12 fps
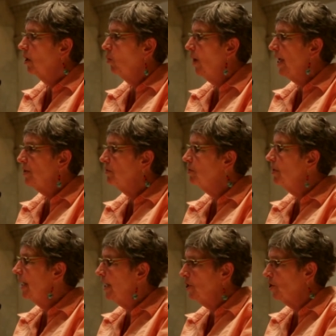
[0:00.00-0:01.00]
a way
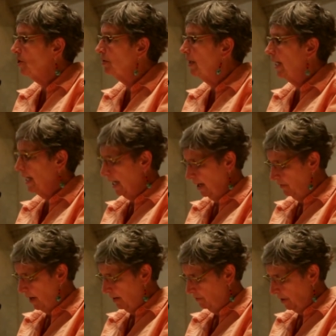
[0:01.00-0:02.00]
through injury
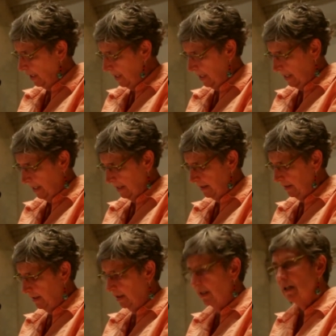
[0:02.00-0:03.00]
of every kind,
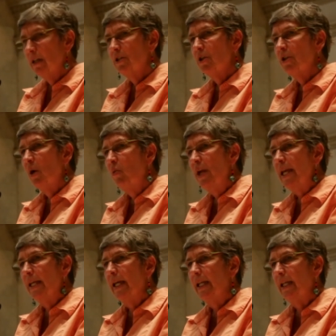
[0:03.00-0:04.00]
so that
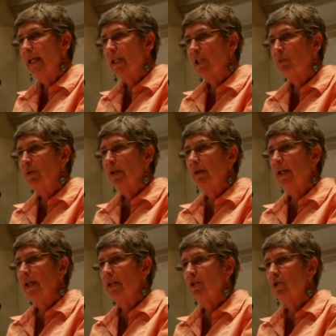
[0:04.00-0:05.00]
we can
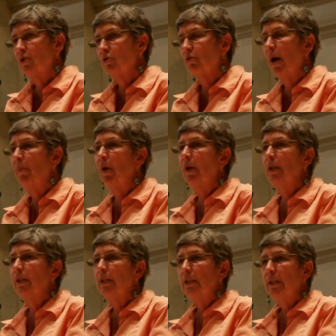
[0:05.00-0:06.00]
experience the trouble
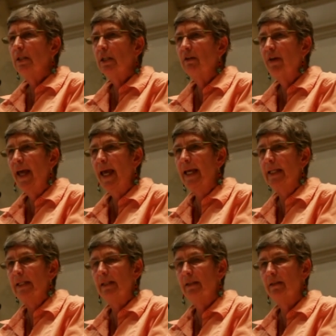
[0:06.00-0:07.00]
of
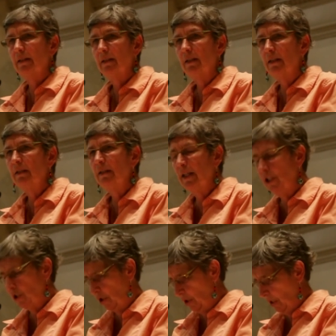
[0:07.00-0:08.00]
hate
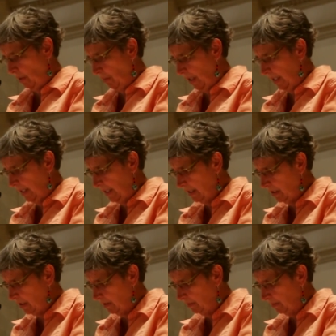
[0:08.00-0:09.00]
unleashed upon
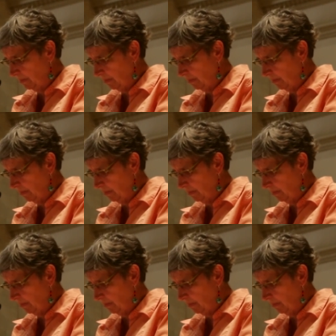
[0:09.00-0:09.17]
us.